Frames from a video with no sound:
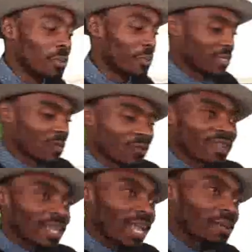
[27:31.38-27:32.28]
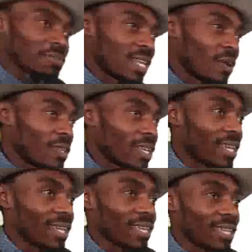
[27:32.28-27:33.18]
sort of like comes down
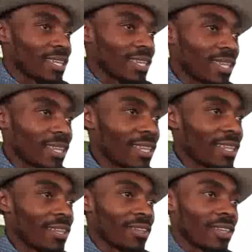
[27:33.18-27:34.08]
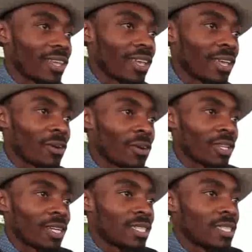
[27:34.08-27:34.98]
there. You know that.